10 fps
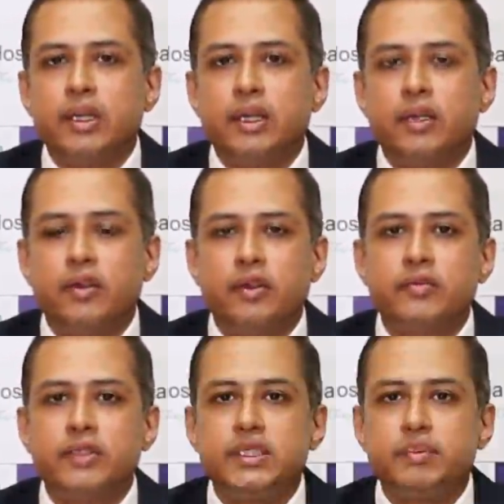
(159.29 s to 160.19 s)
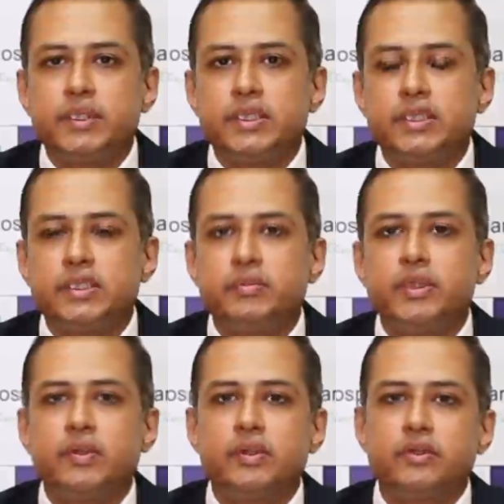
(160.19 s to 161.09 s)
A lot of these patients,
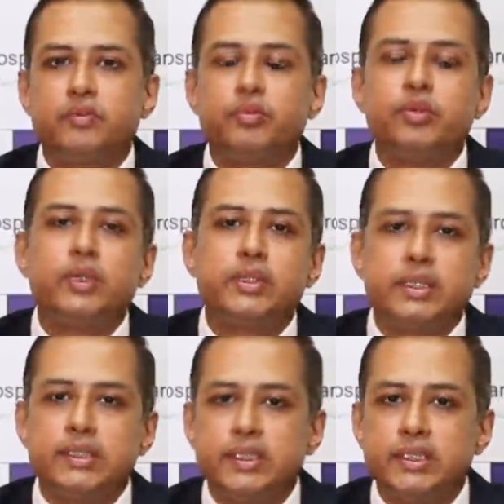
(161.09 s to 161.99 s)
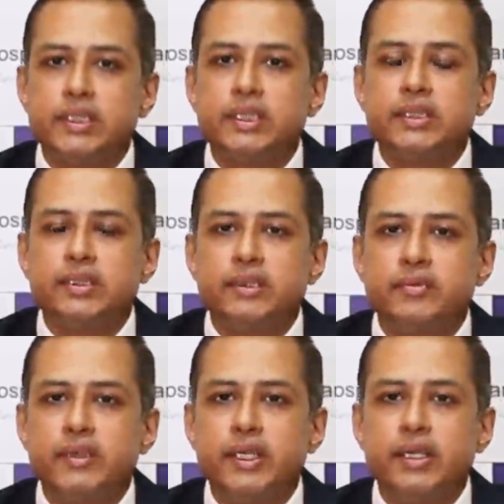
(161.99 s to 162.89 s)
because of poor sensation in their
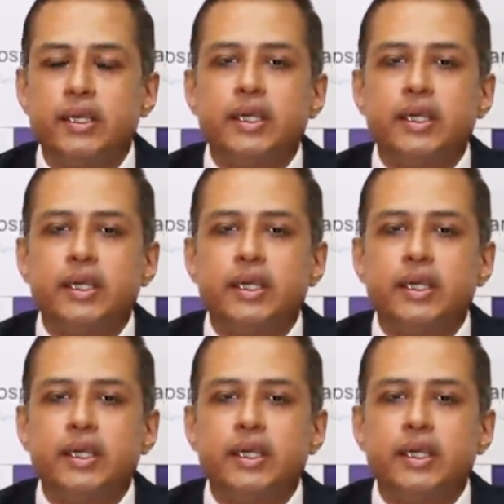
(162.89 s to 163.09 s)
feet,